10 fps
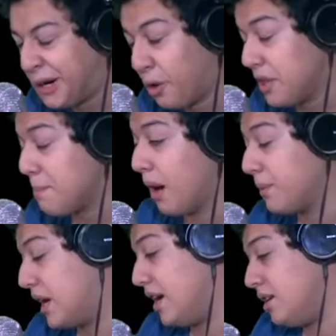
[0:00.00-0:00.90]
Or the
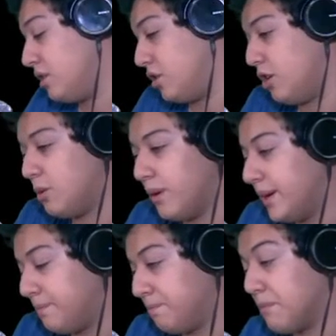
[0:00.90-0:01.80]
pumpkin, you know
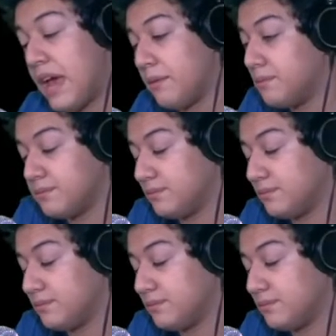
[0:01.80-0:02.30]
what? Hey.